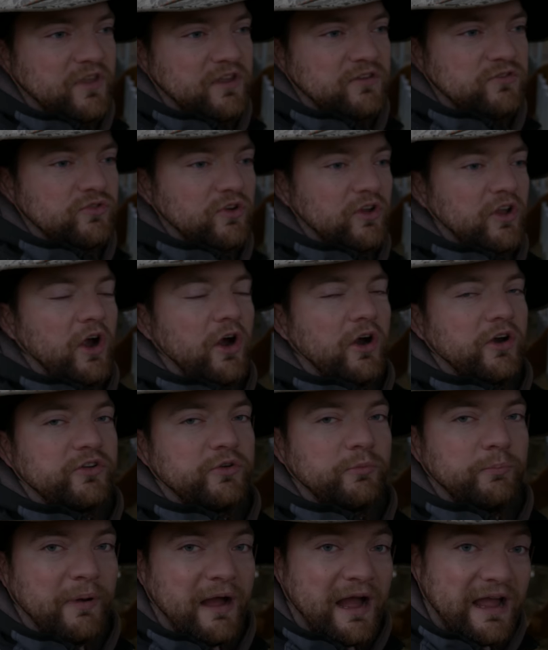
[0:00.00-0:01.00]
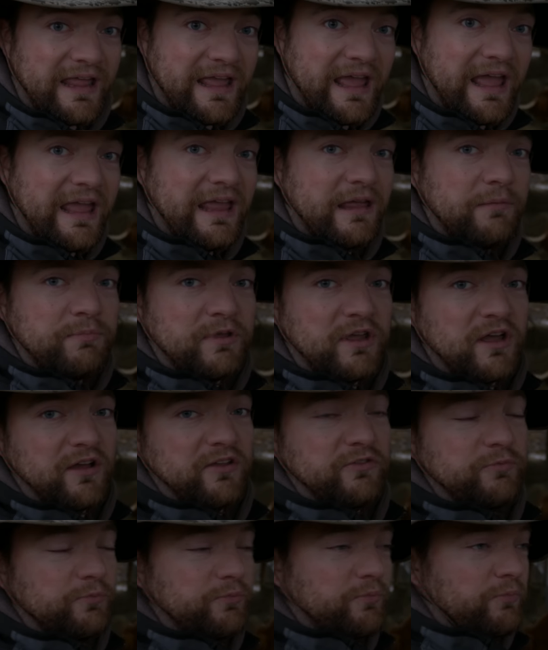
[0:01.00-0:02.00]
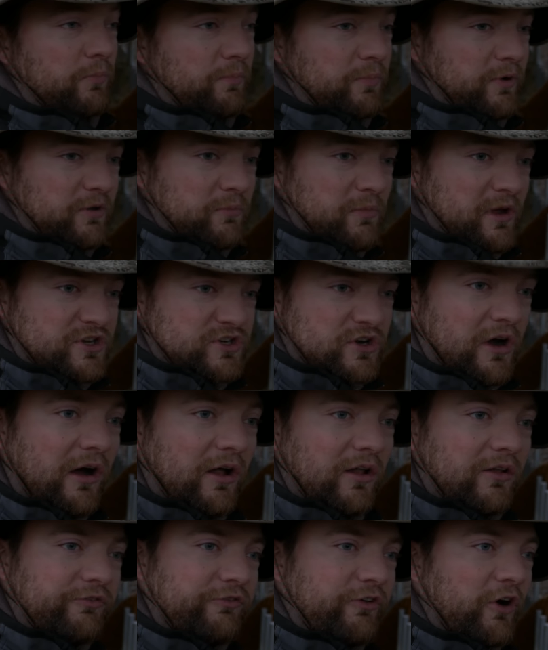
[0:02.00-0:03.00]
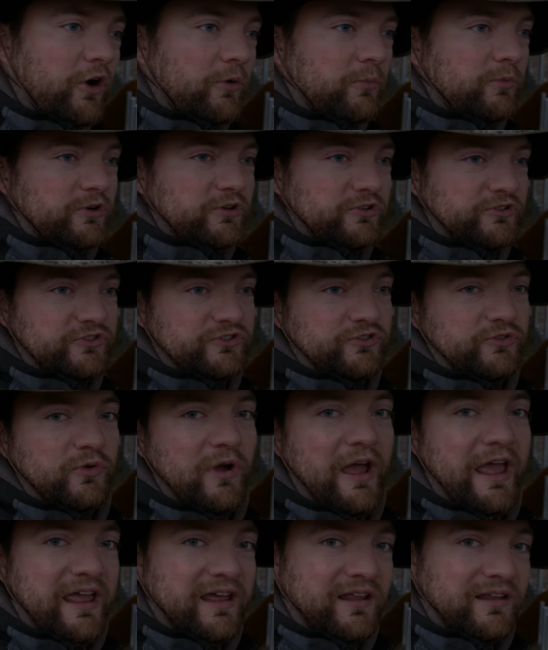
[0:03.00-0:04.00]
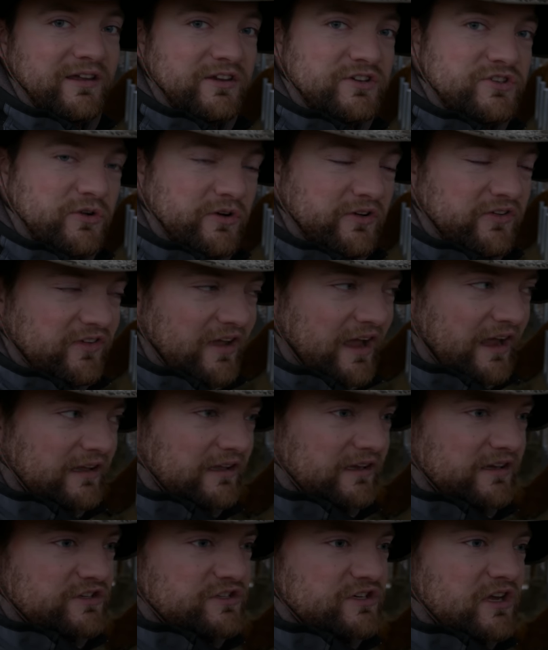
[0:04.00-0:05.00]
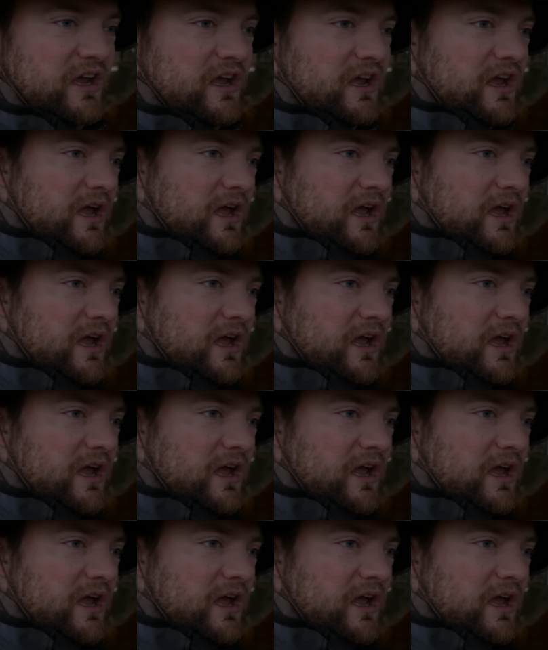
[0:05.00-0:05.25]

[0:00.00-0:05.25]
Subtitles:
It's really hard to buy hay because pretty much all farmers do haylage or silage,